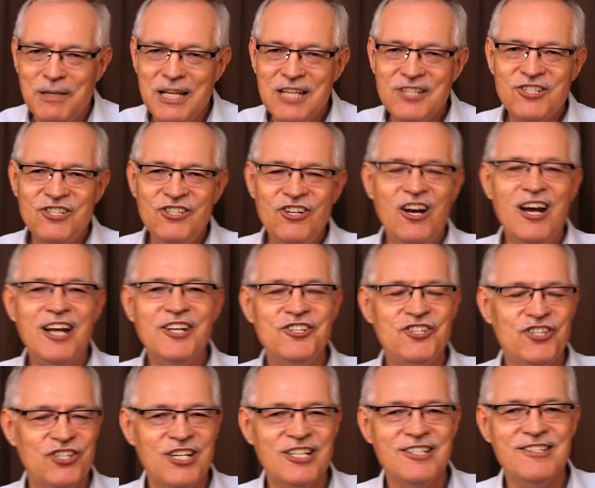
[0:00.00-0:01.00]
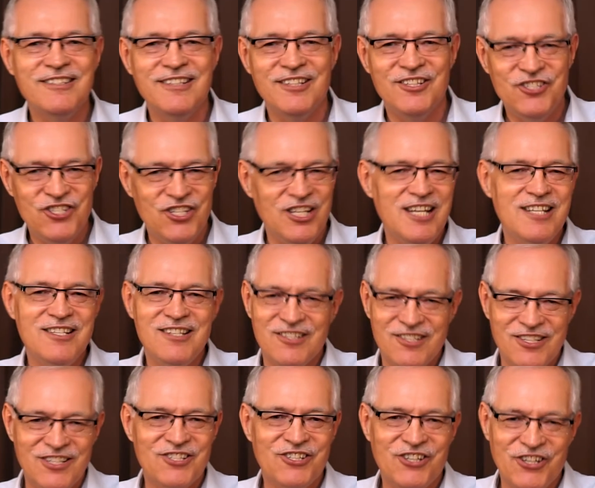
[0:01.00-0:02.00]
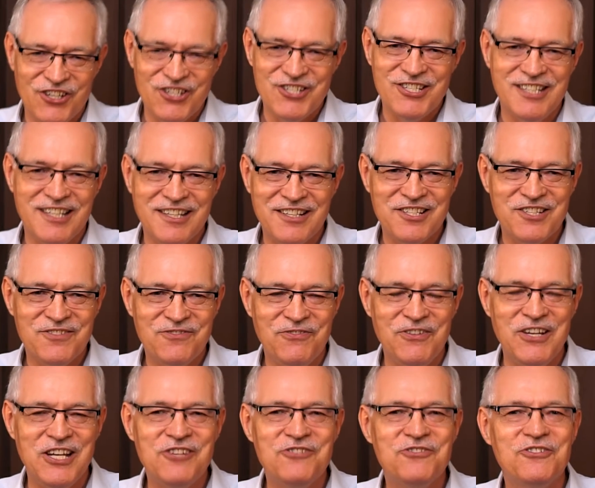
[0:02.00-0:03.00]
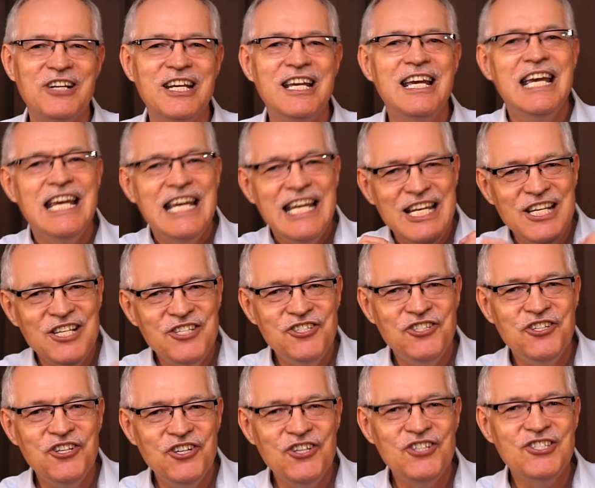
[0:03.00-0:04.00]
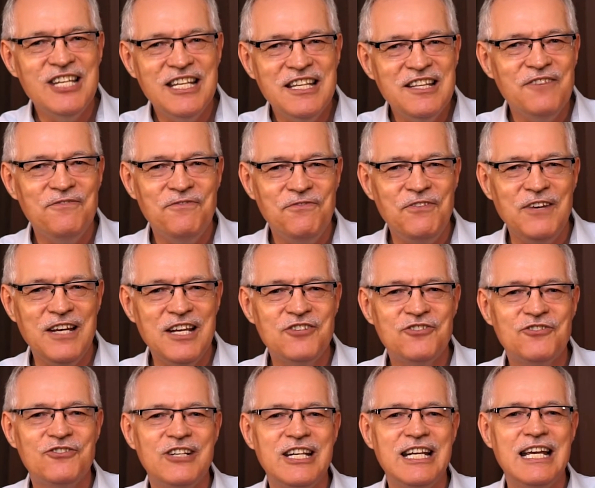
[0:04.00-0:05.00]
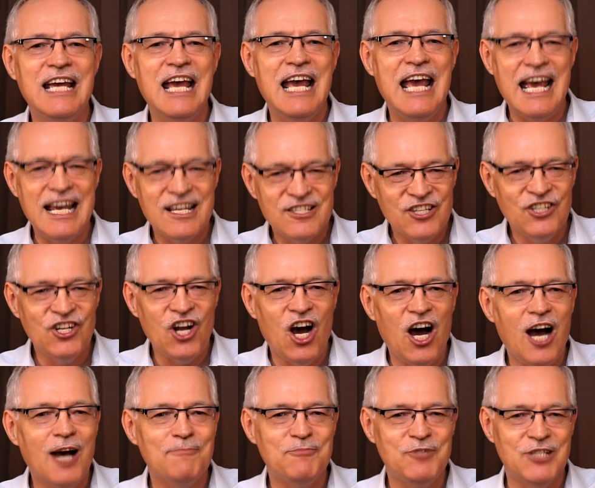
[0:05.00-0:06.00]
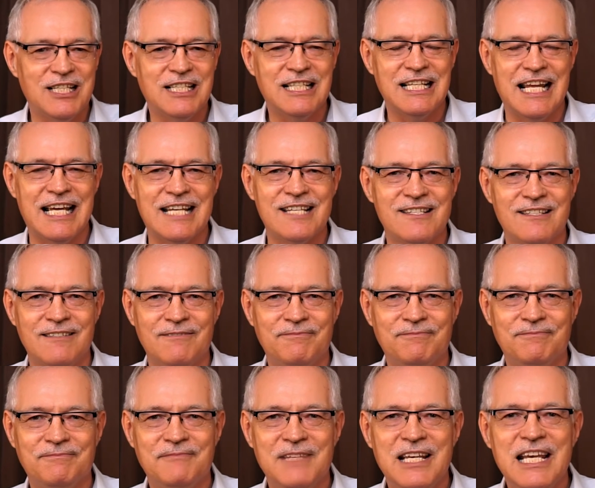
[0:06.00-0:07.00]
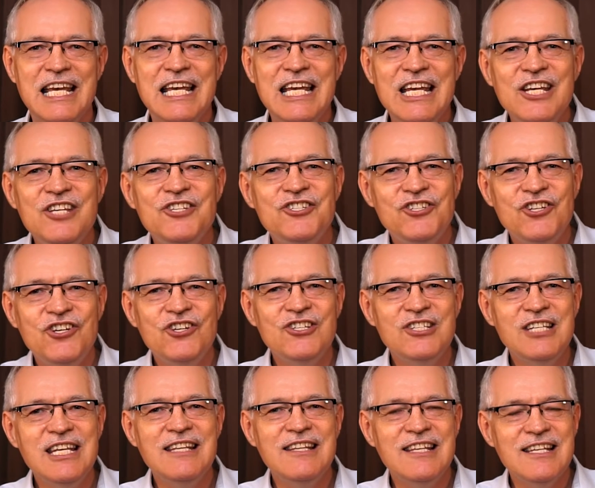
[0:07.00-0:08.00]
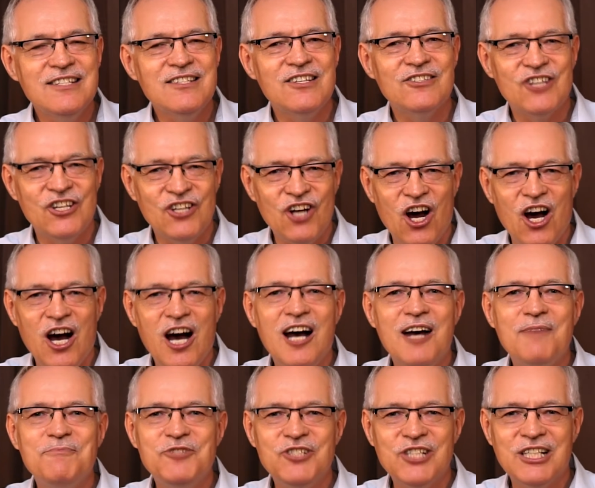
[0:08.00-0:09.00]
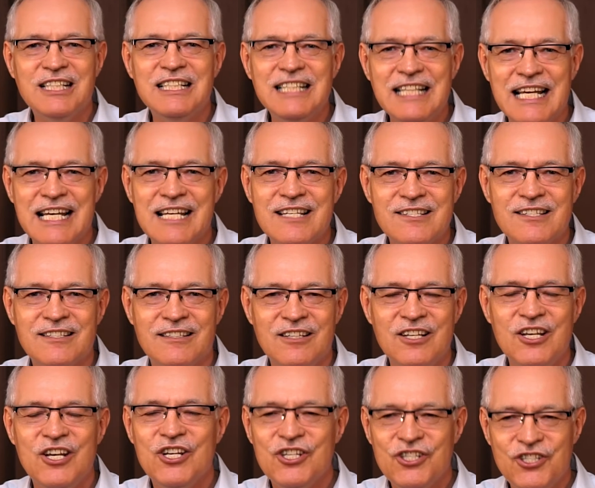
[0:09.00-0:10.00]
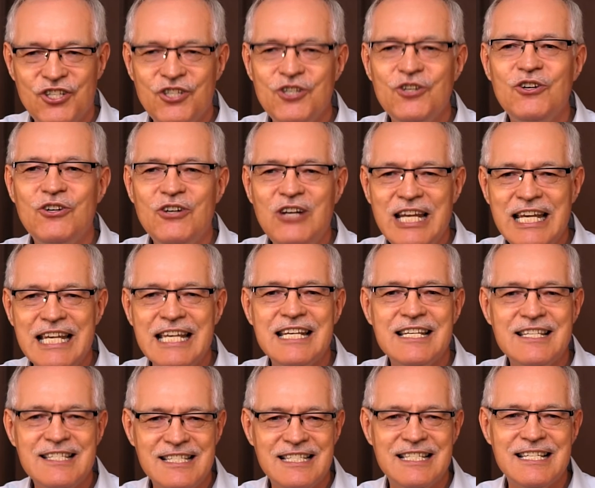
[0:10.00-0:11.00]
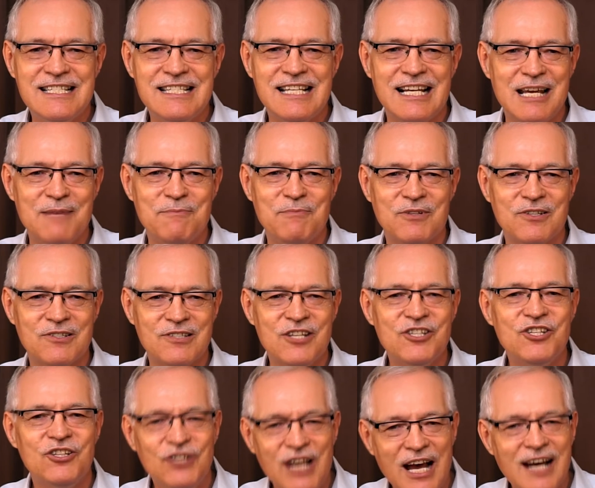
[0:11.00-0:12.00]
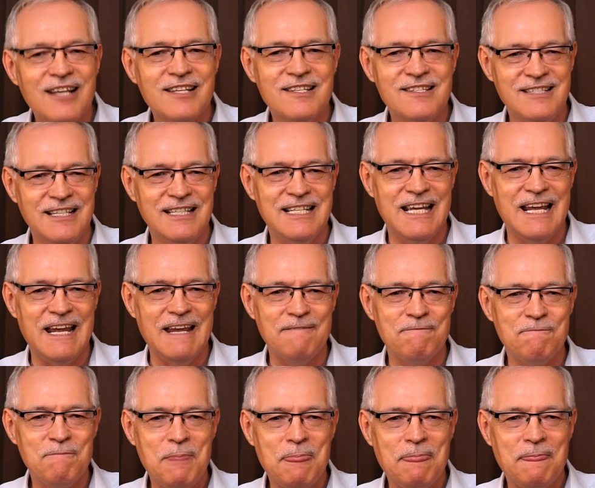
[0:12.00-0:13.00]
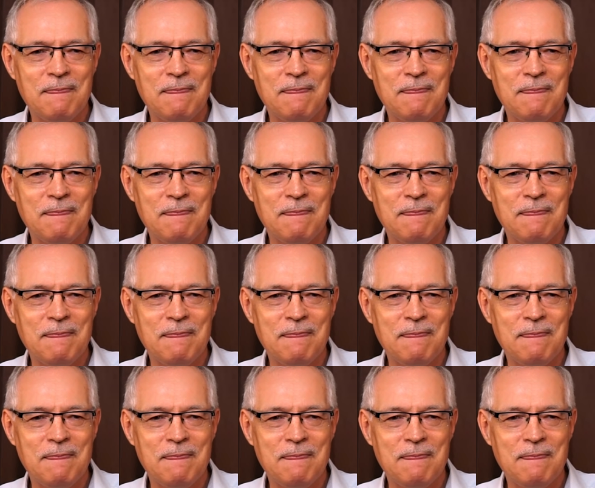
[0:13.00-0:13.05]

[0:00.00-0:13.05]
But it's not just that Jesus is cursing this fig tree. He's using the fig tree as an object lesson. He's using this as an object lesson to his disciples and to us today.